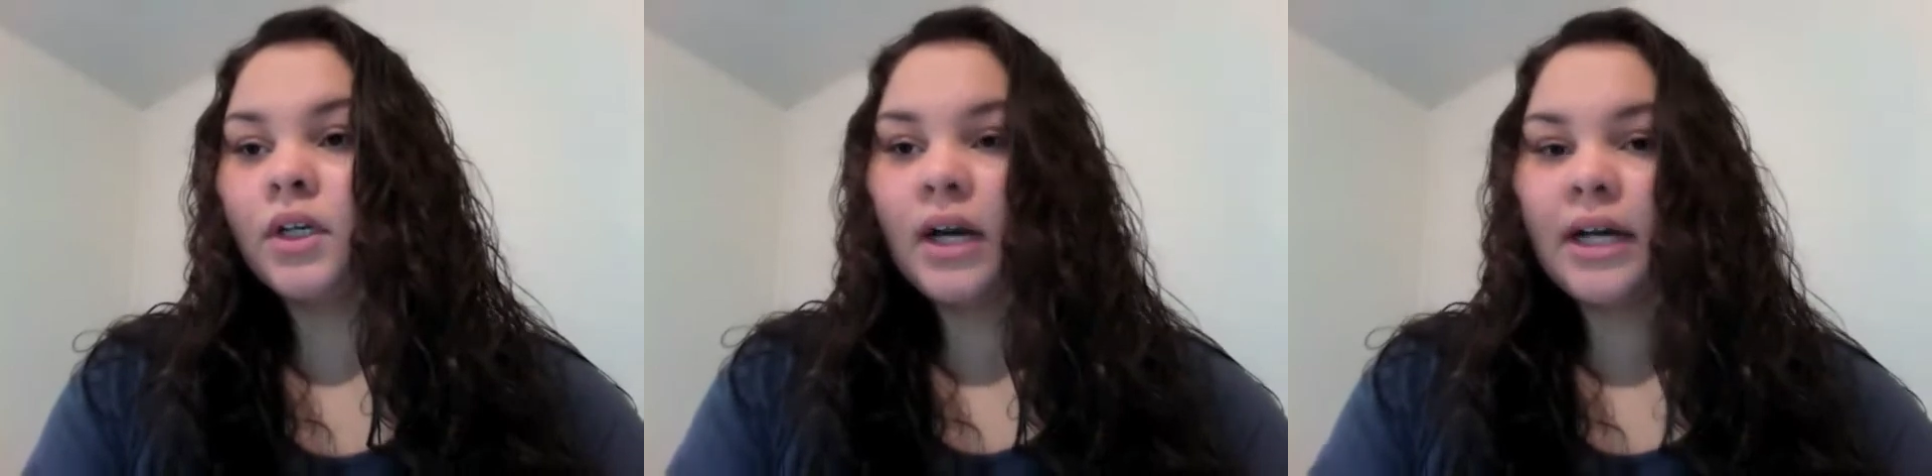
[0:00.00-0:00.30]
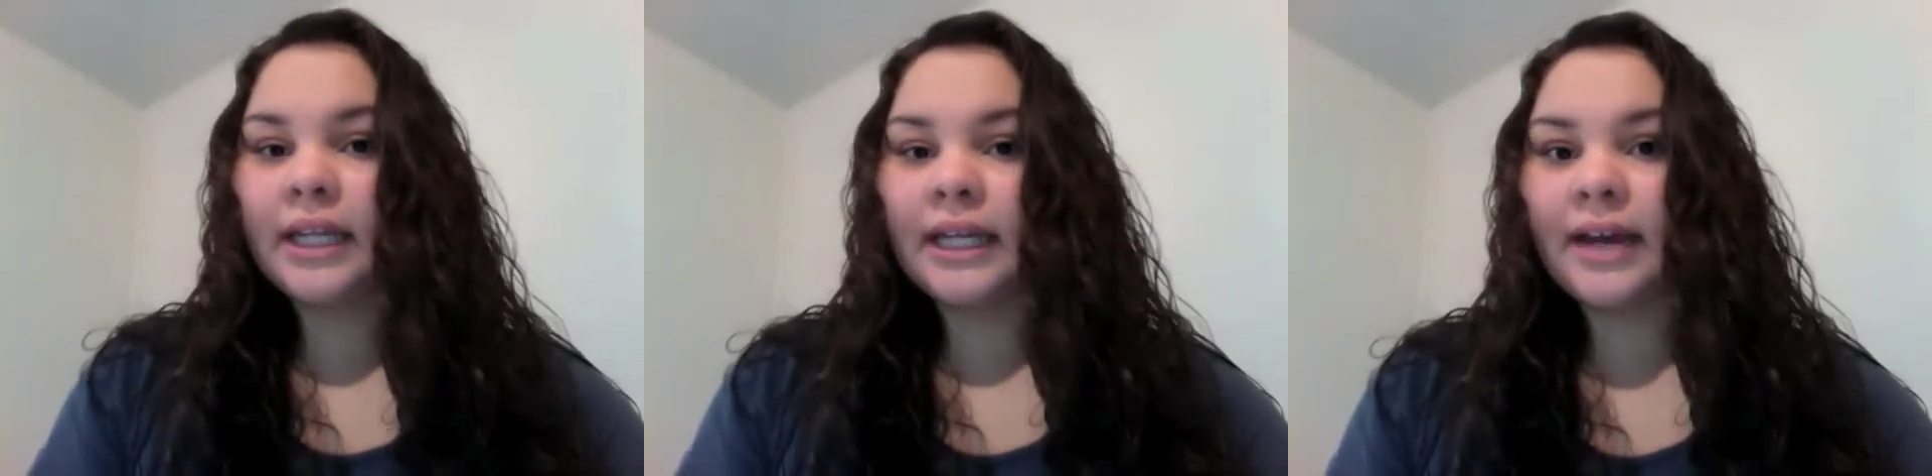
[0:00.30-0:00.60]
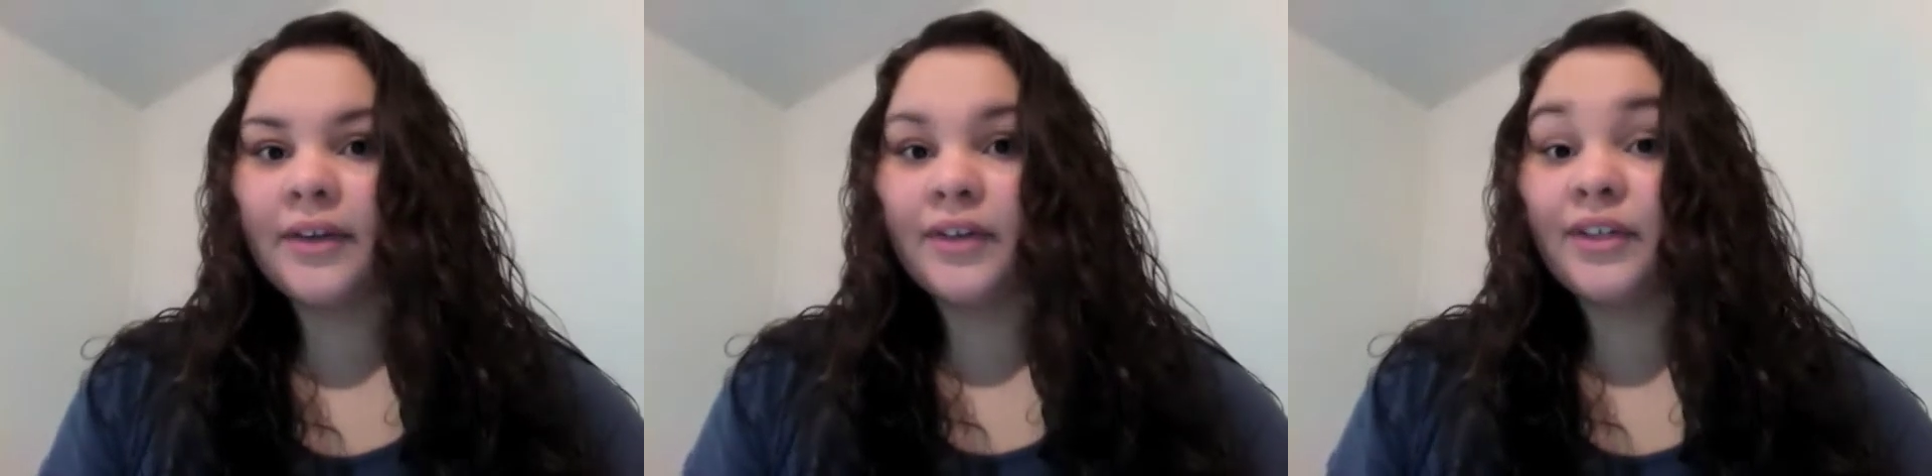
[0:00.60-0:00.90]
I like
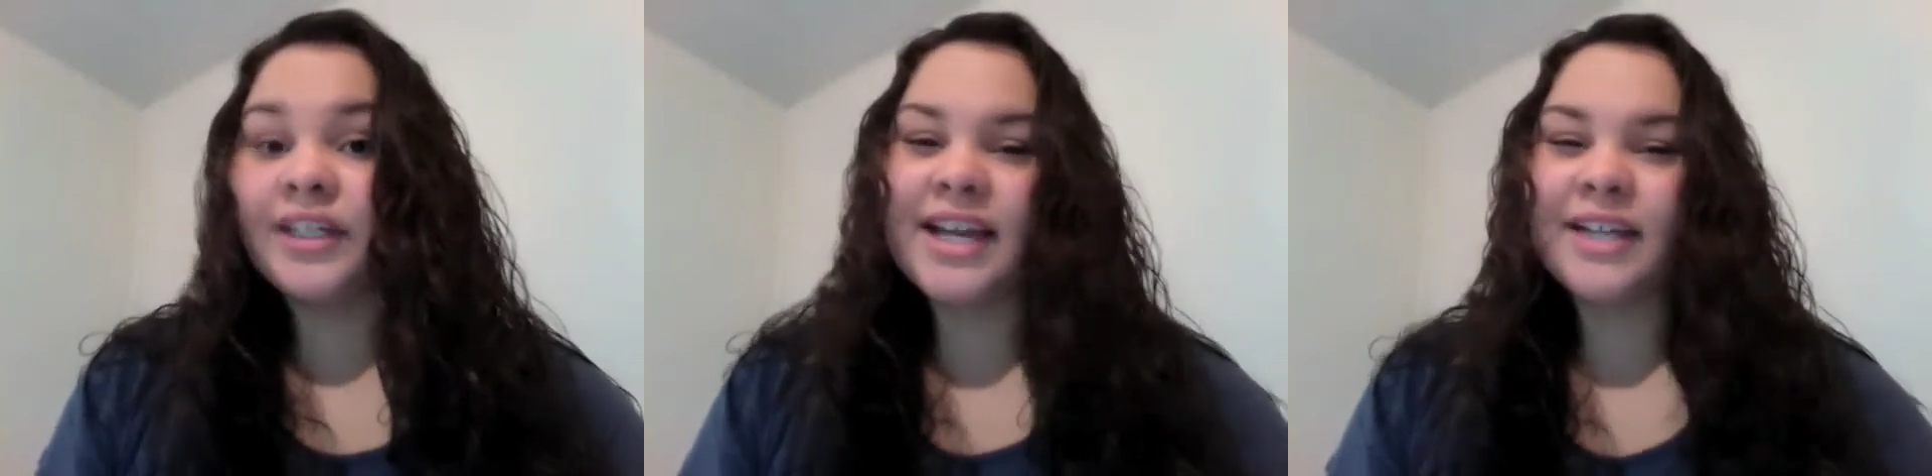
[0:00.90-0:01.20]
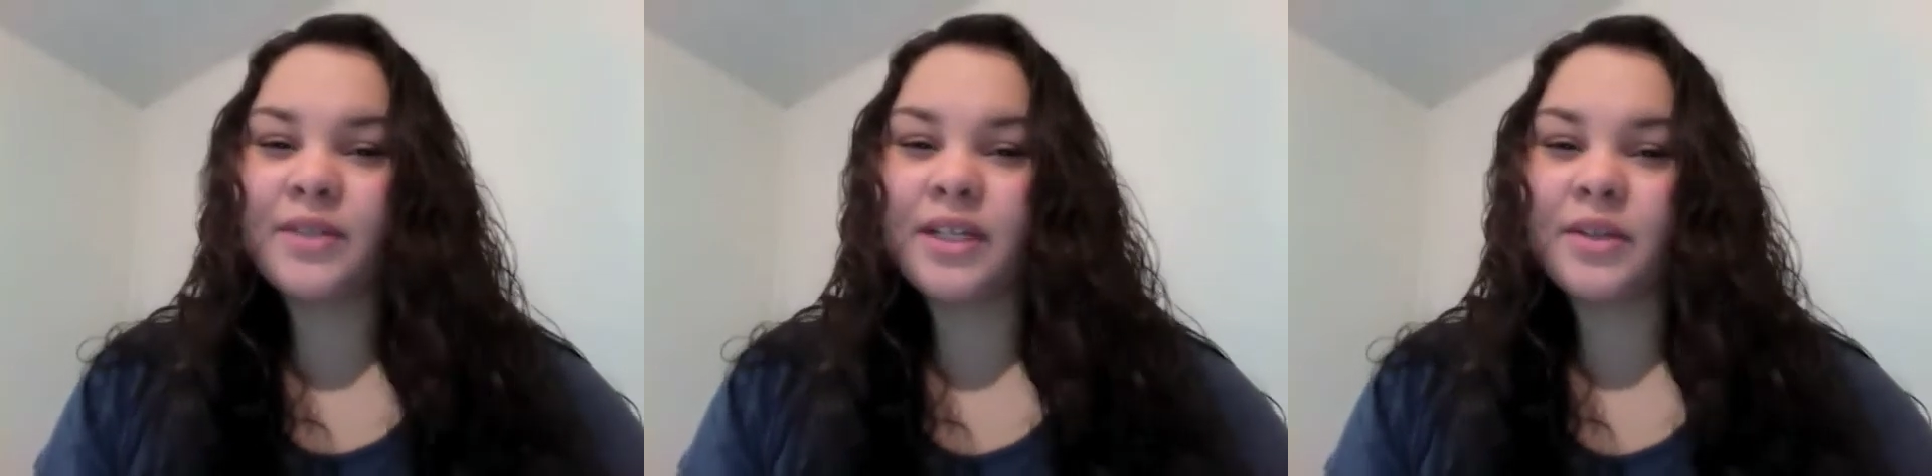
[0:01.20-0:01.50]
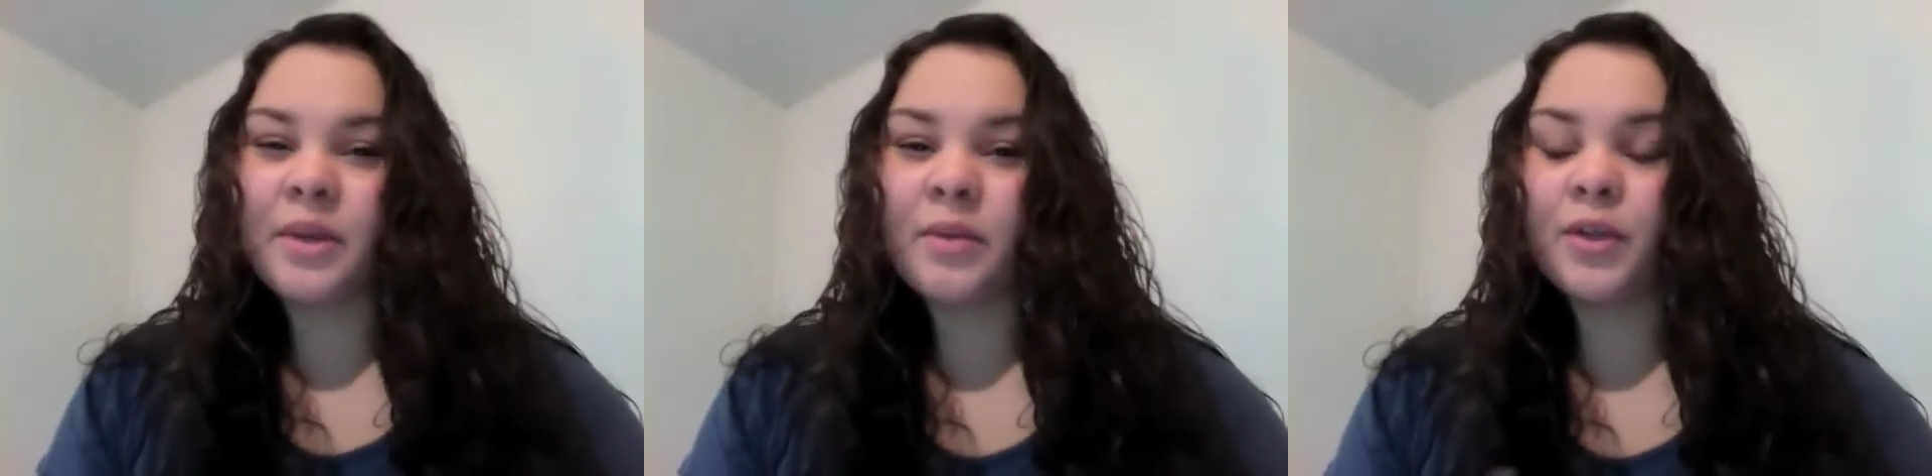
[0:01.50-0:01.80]
how you can connect with other people